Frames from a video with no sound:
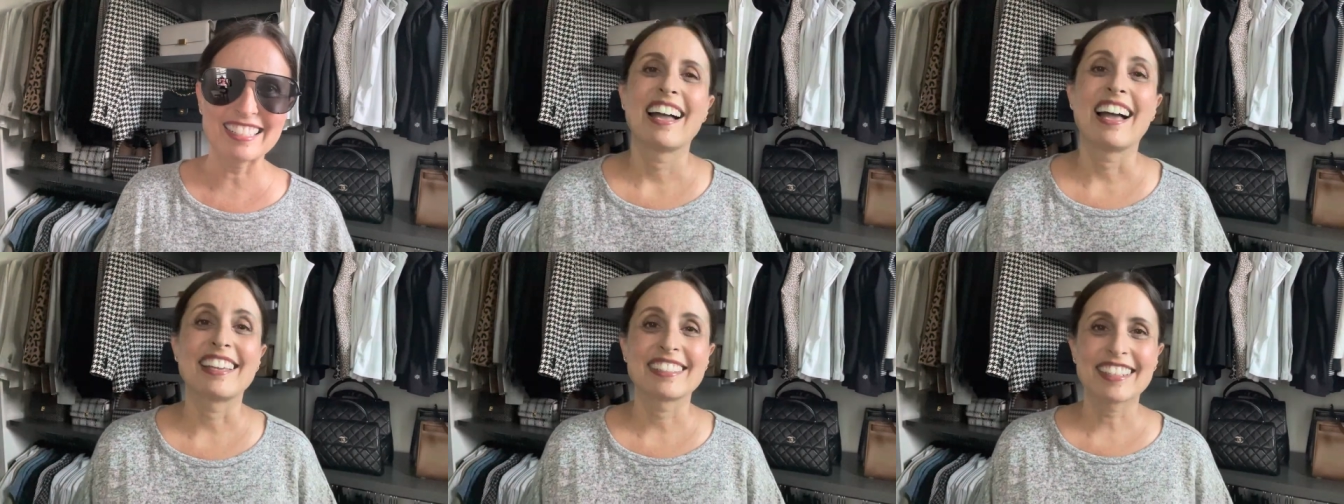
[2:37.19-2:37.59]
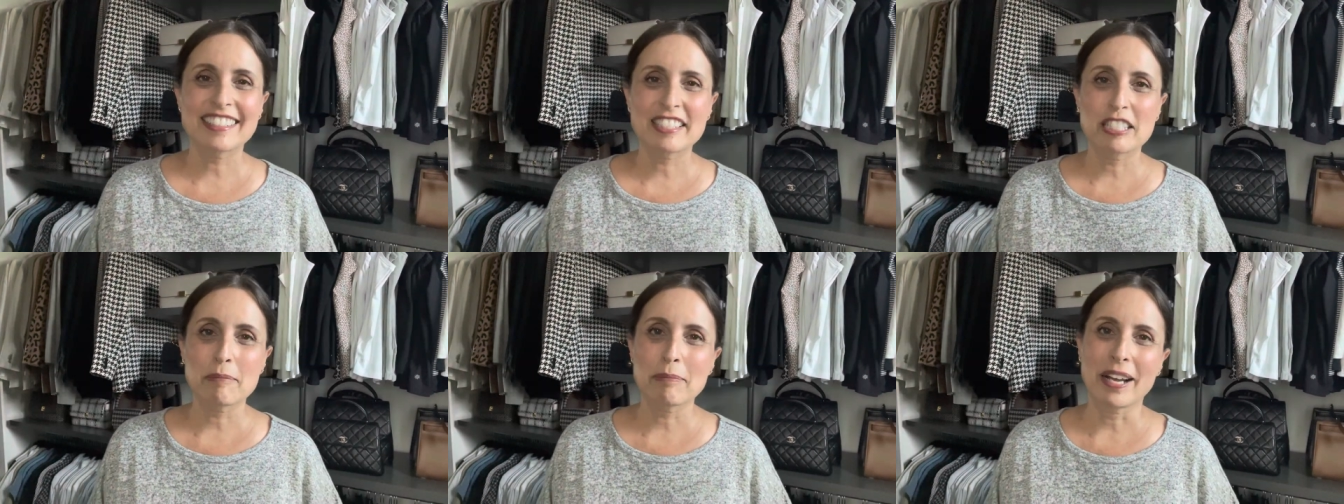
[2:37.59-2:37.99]
And
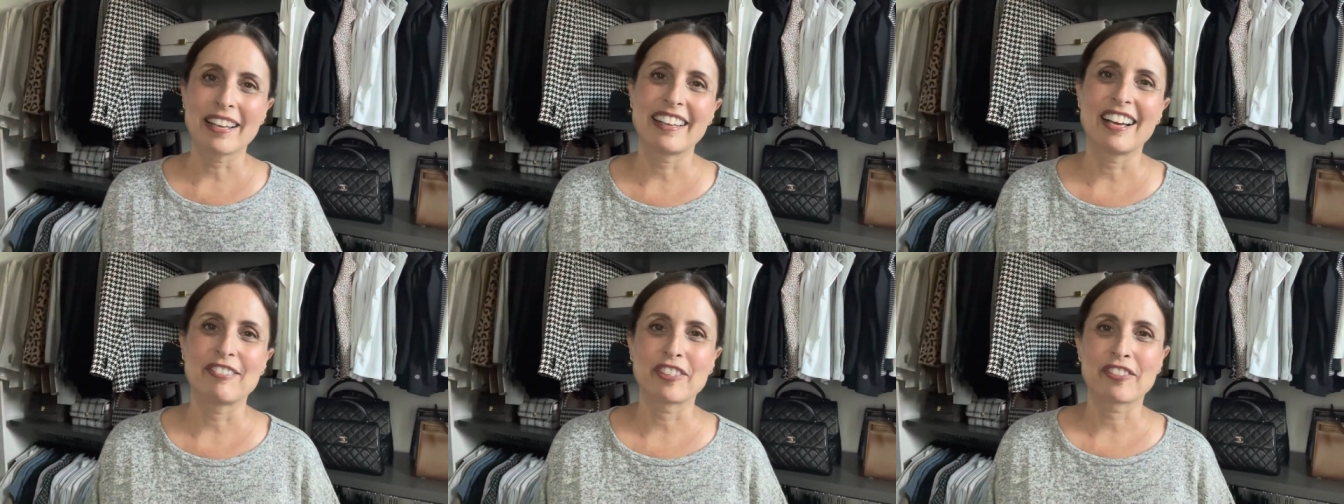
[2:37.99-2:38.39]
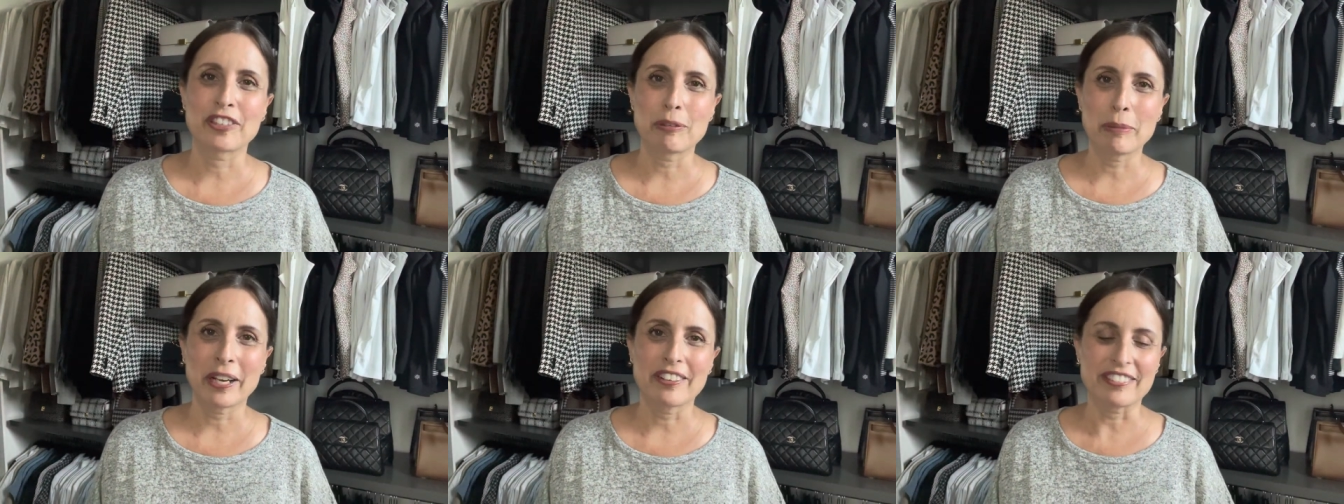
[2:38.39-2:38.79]
next up, I have a few
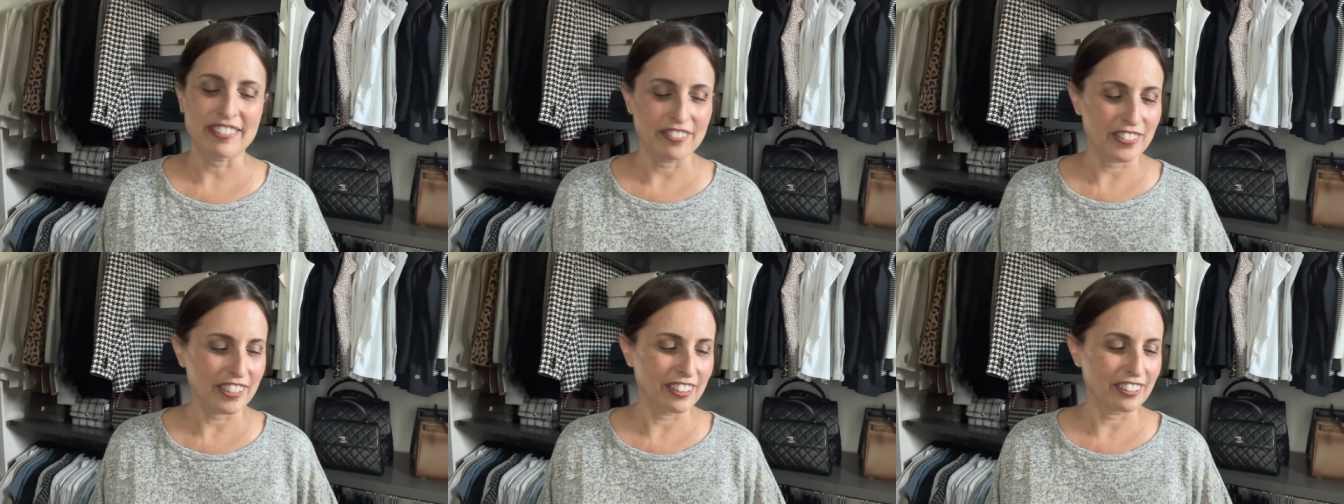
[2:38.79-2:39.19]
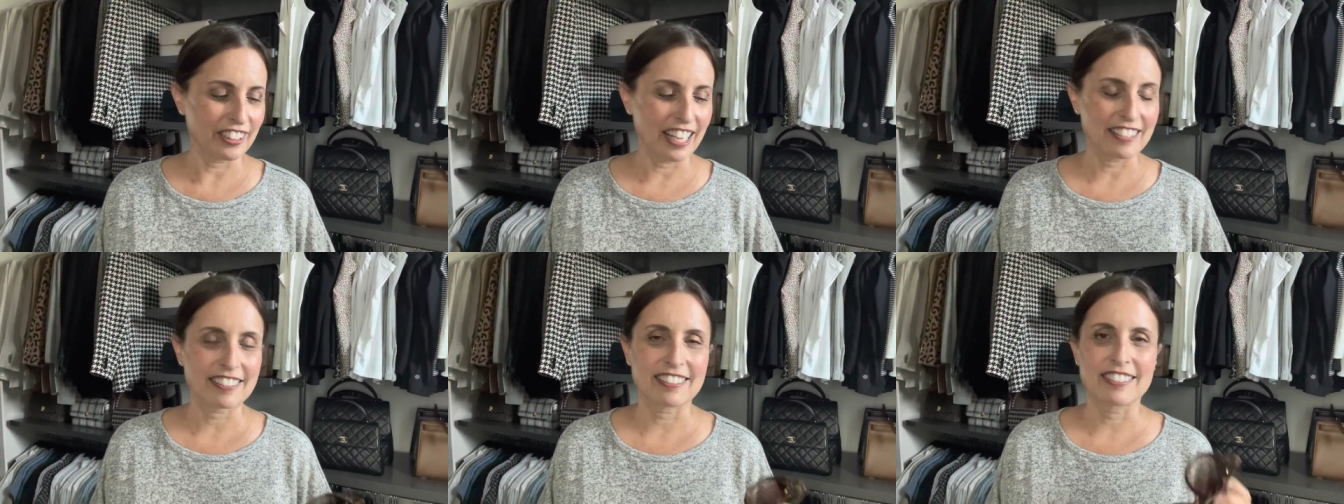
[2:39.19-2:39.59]
pairs of
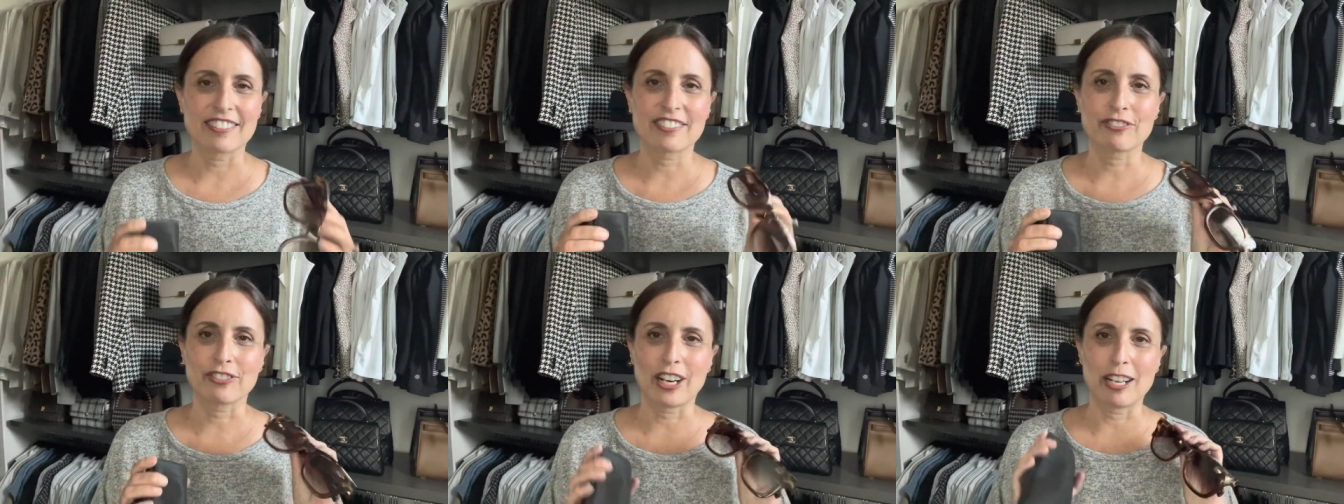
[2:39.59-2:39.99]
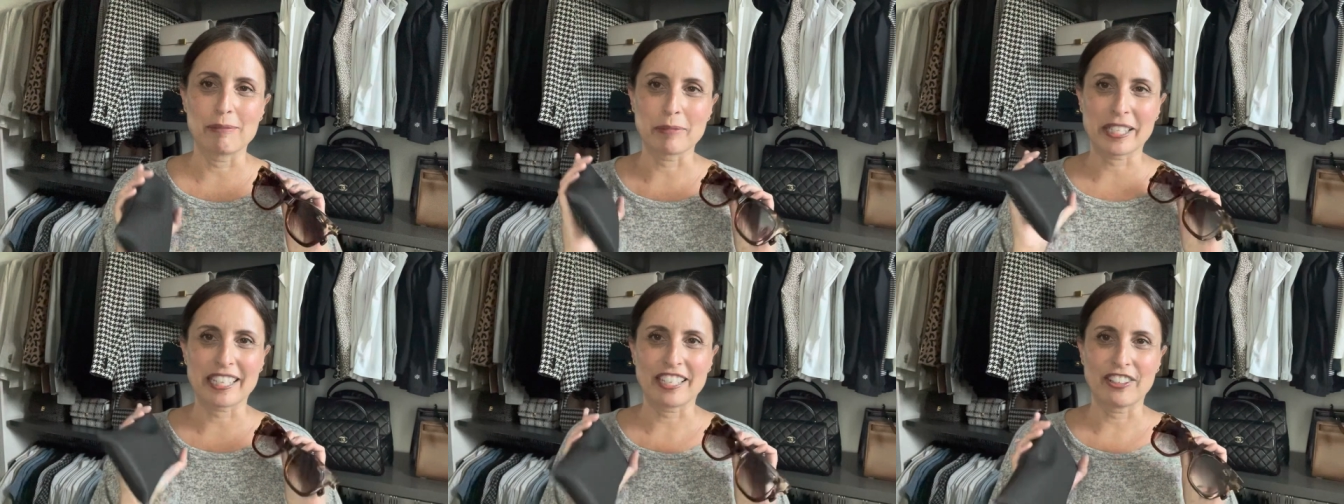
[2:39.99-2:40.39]
sunglasses from
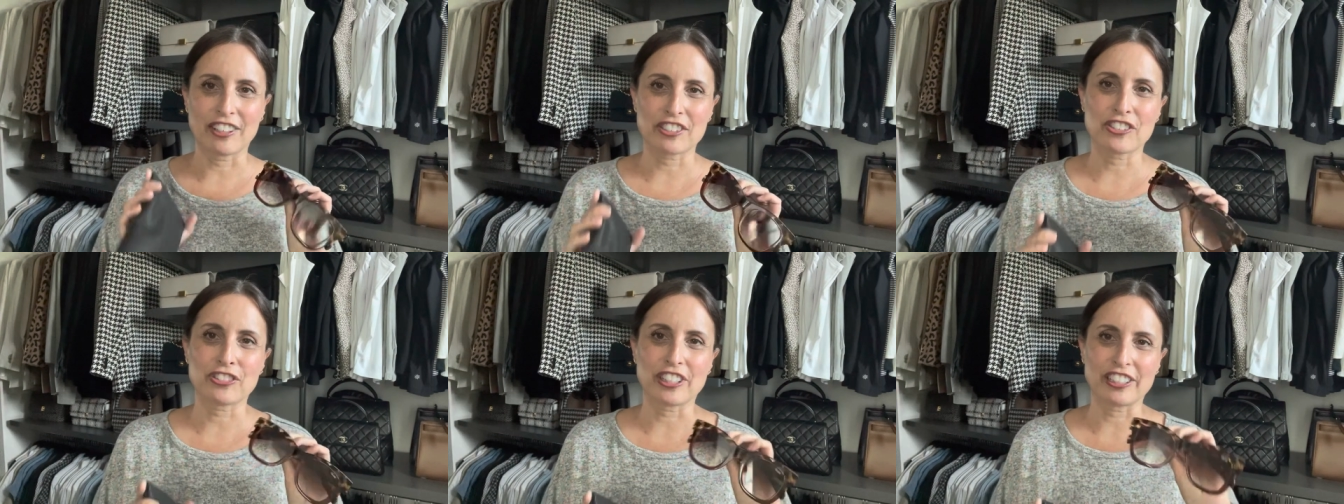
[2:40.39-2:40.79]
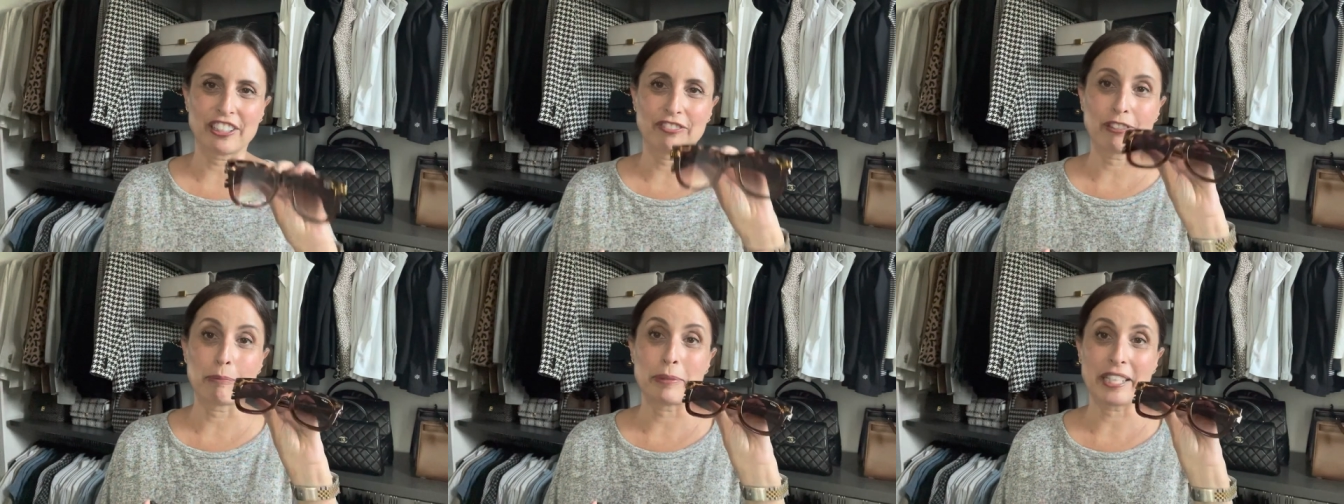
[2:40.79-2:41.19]
Quay Australia
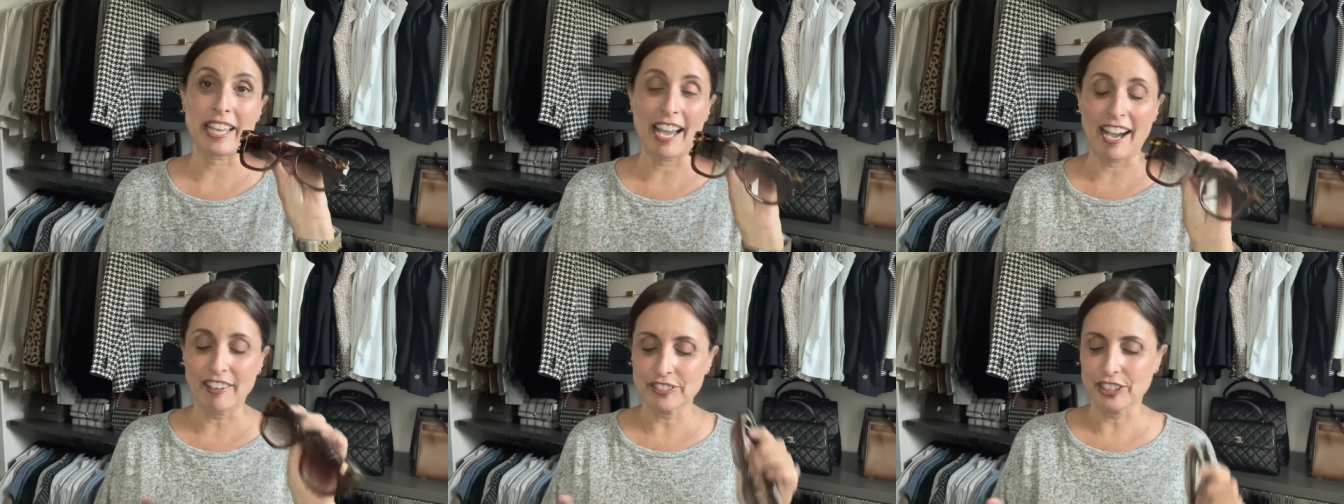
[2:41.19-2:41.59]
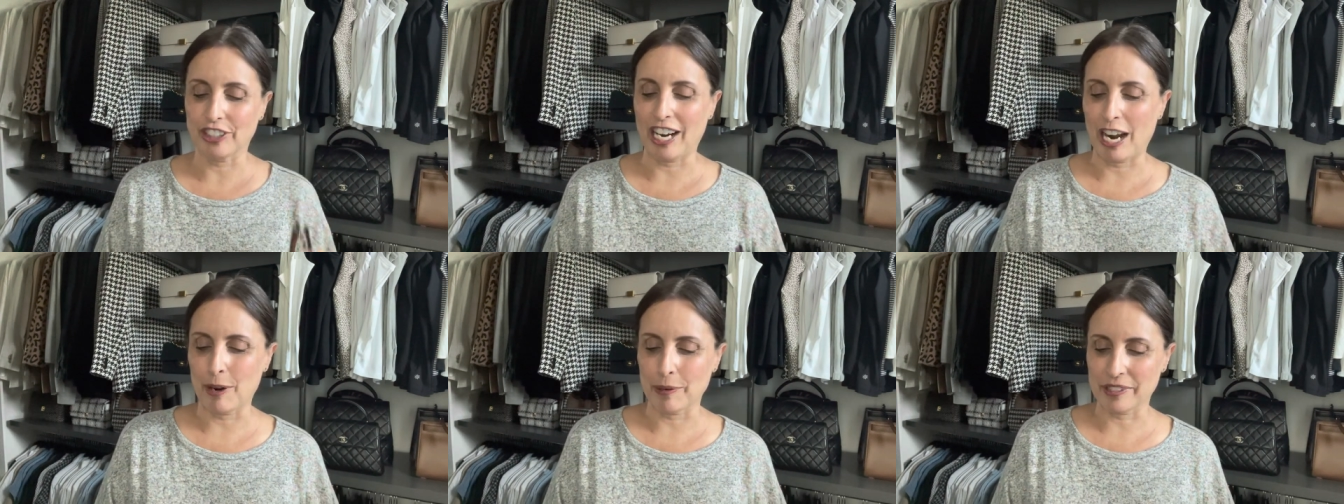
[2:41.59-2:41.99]
from the After
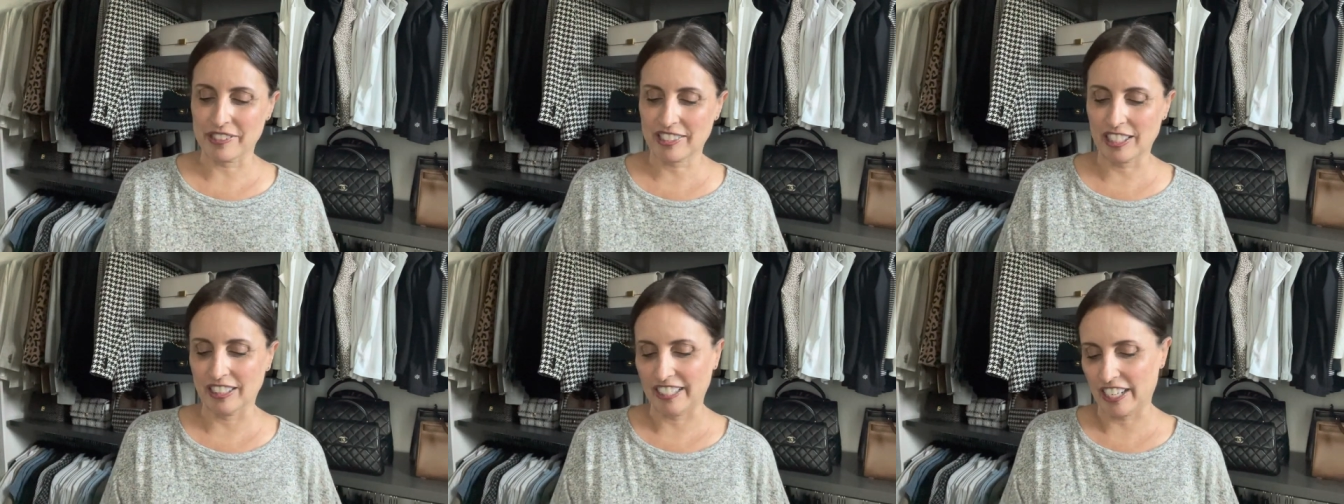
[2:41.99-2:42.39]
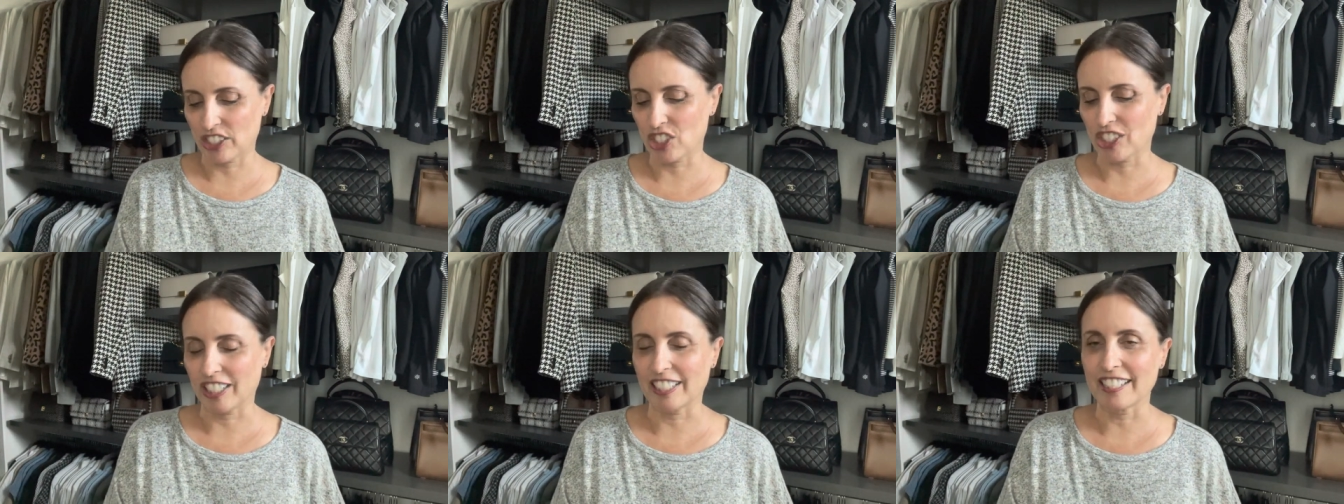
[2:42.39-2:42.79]
Hours
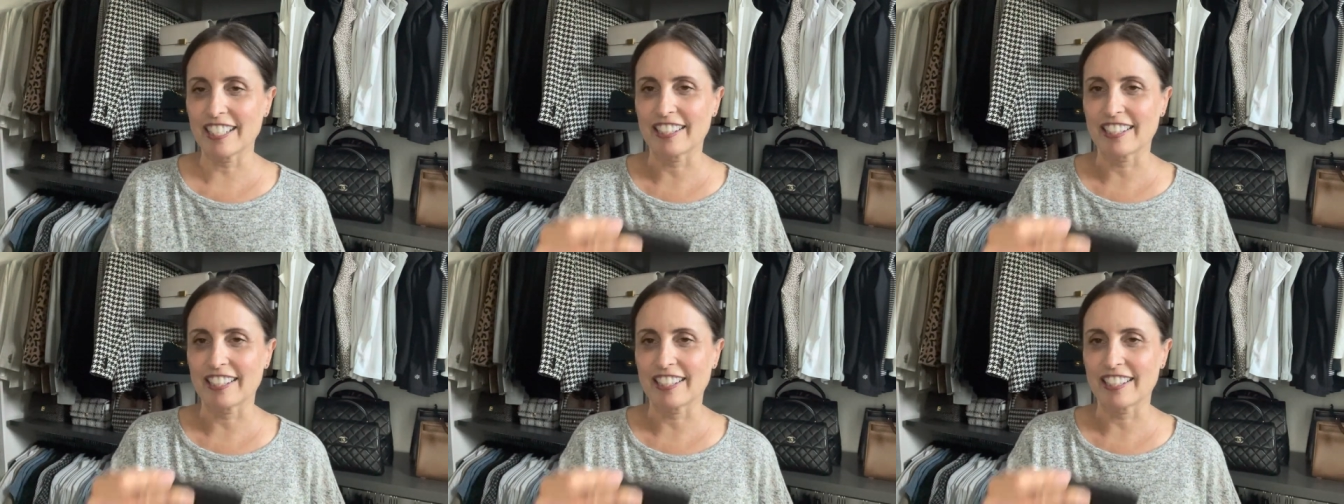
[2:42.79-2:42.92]
collection.